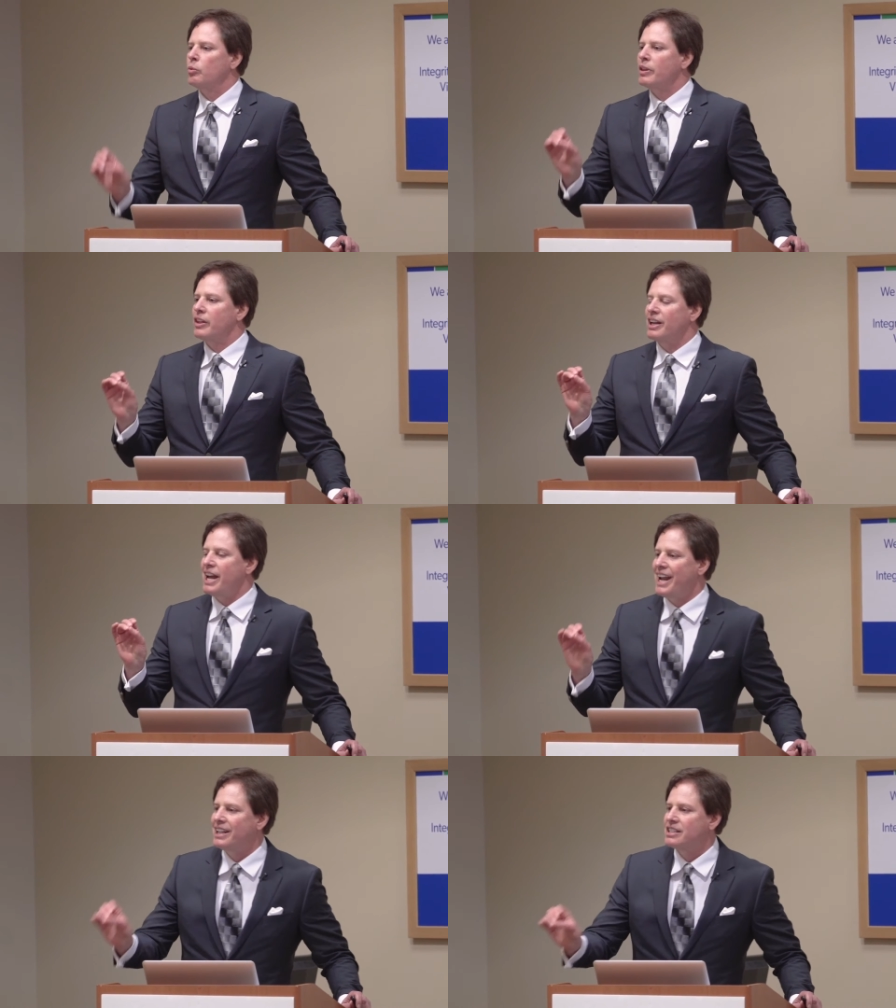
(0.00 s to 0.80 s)
with an
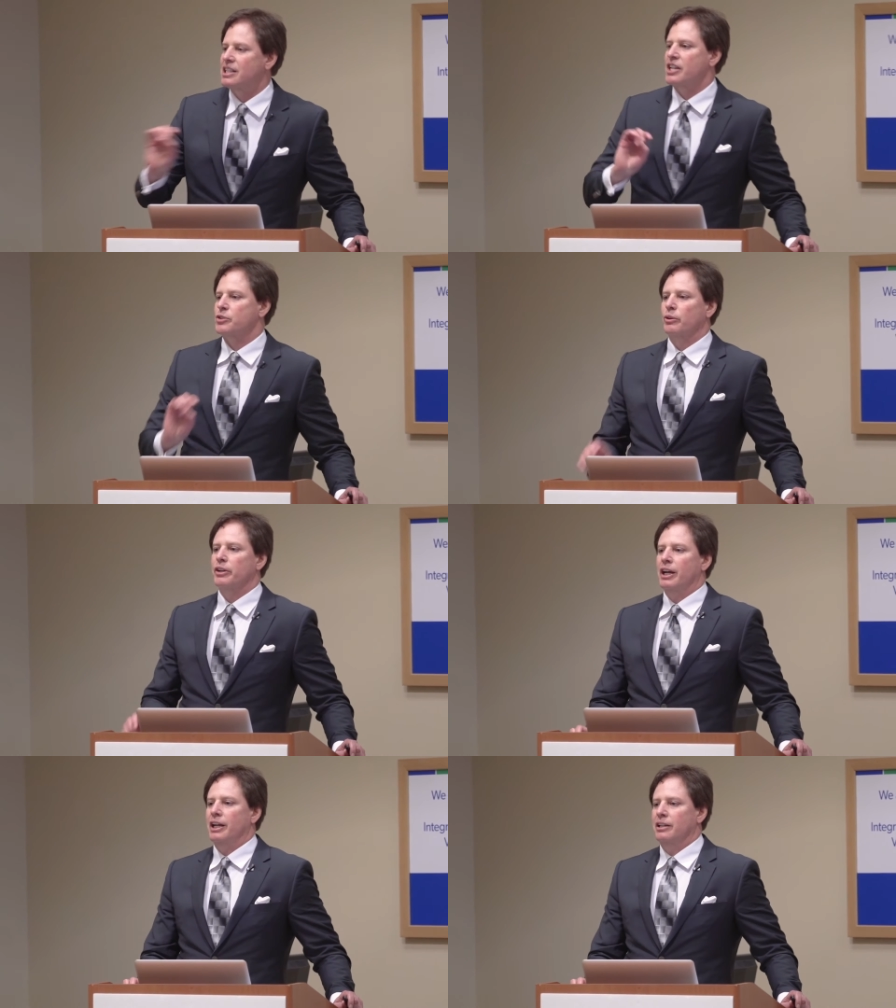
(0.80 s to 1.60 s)
ancestral
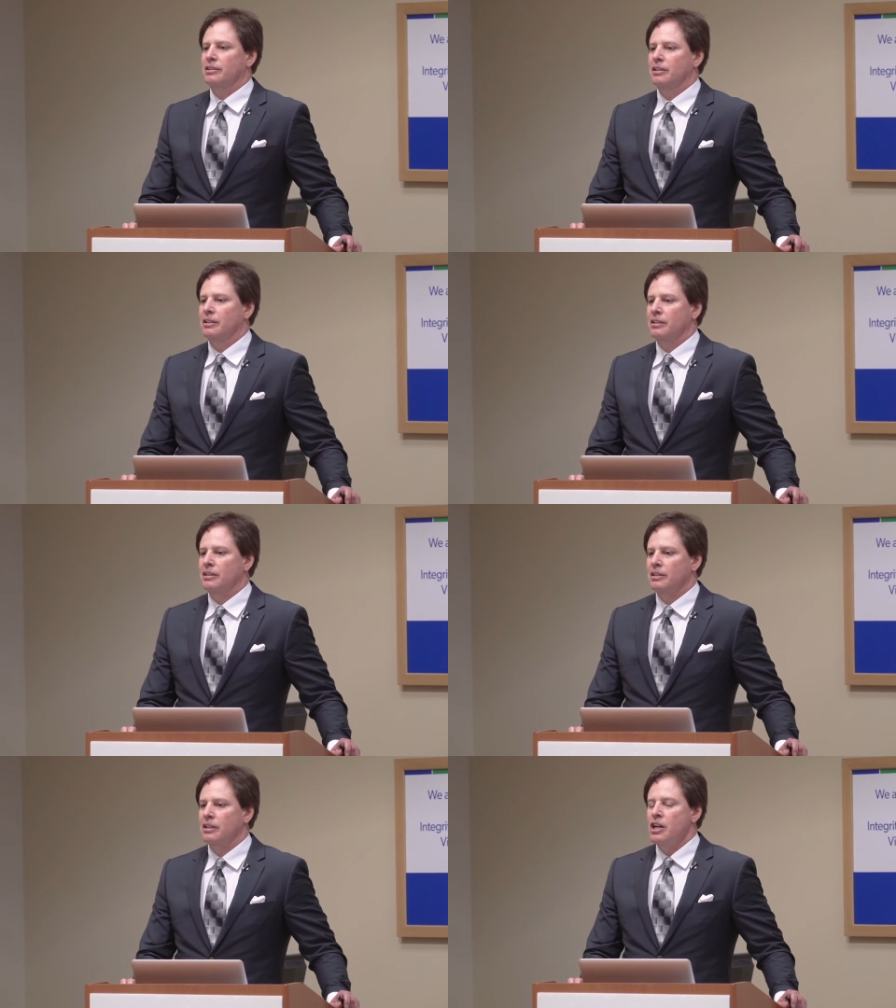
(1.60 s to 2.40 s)
diet.
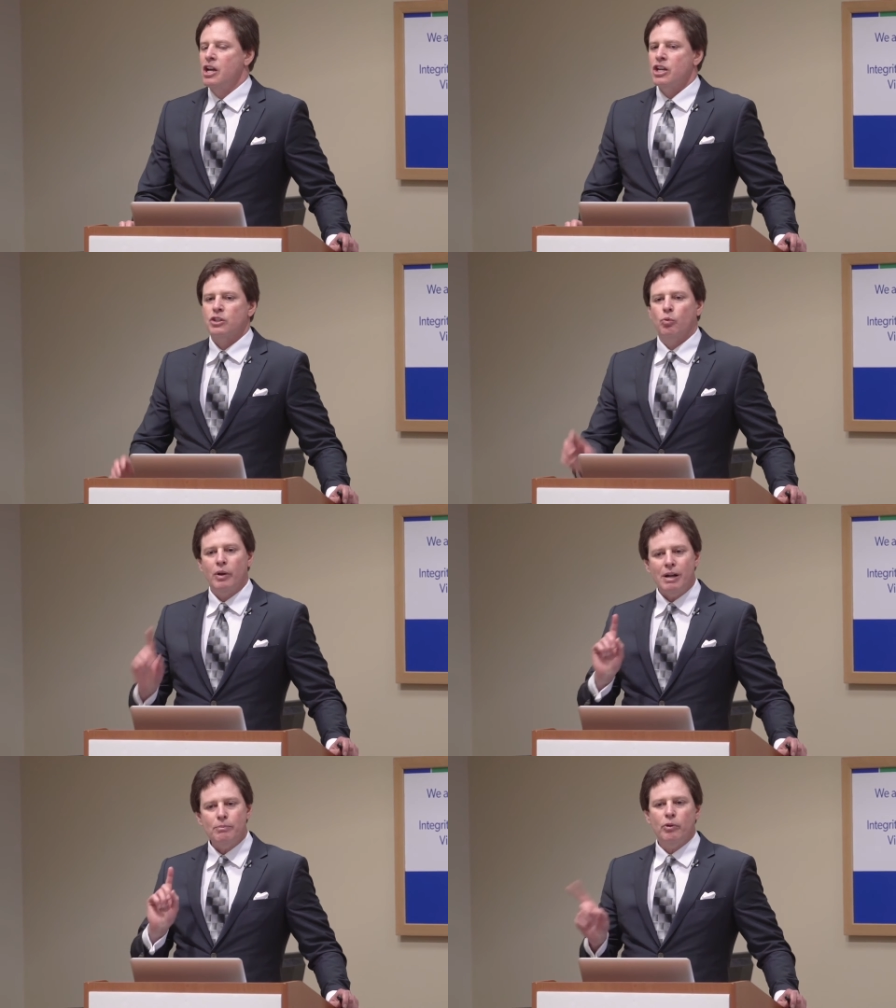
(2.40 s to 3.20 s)
So
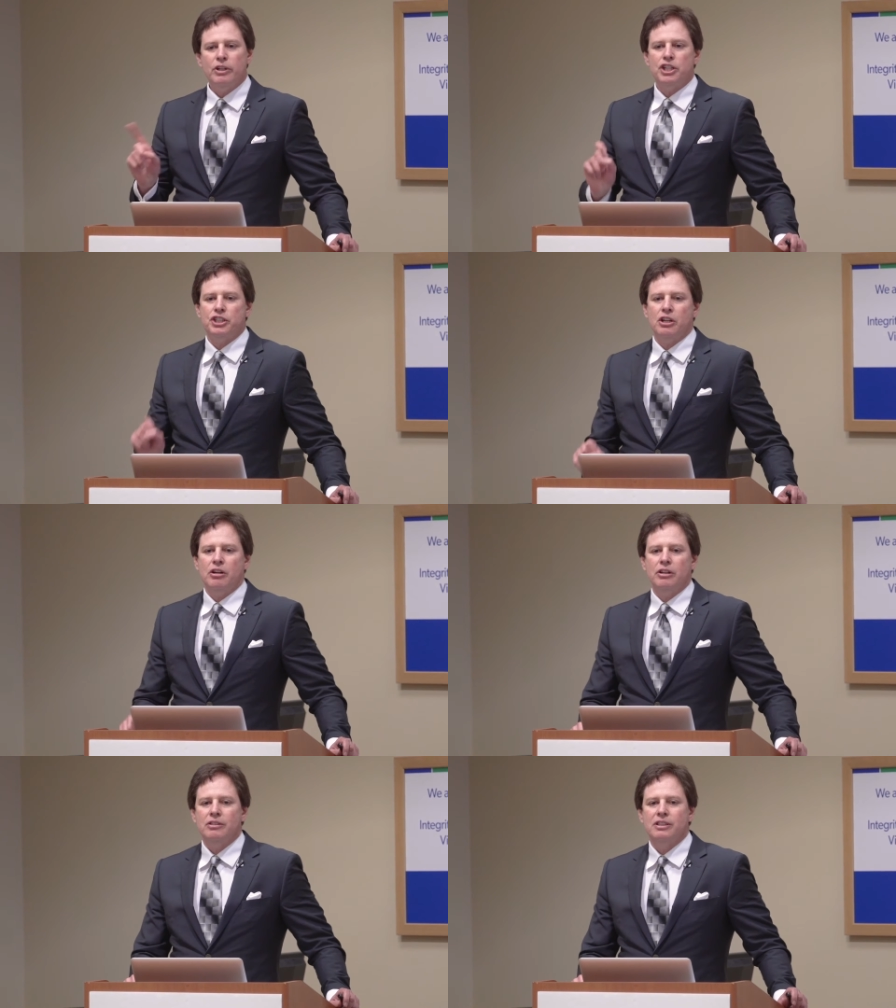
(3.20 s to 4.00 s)
what I'm going to
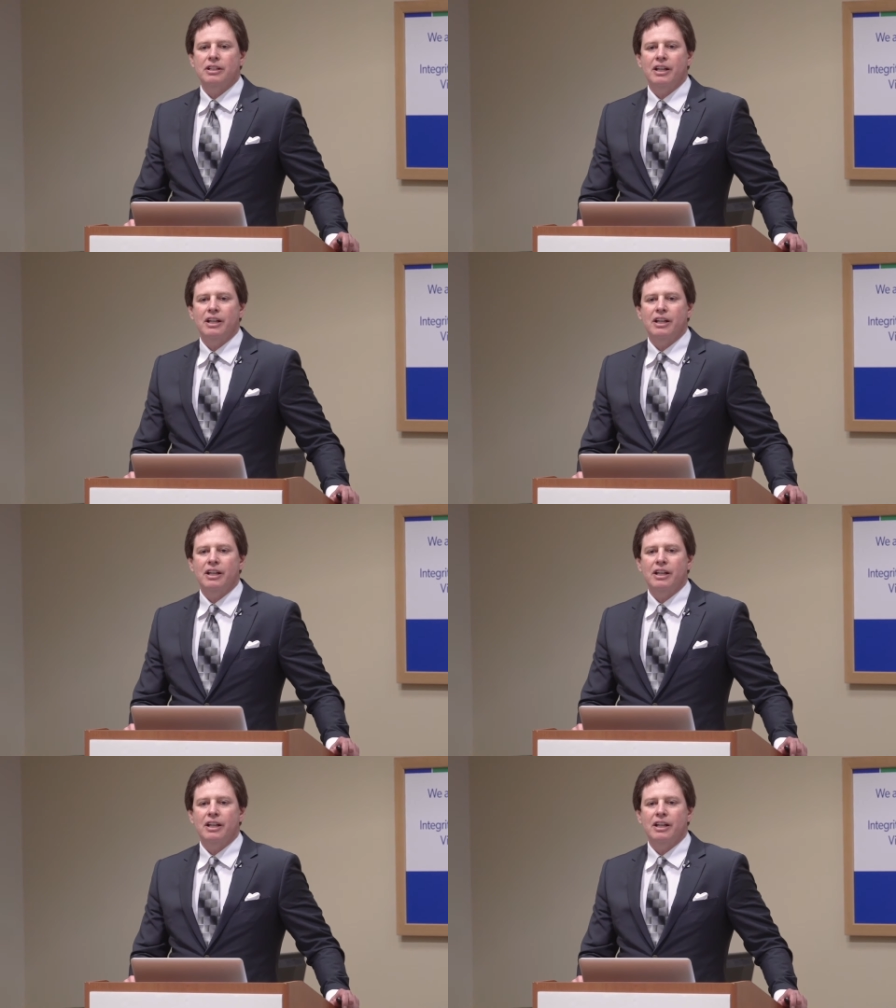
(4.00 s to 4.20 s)
show you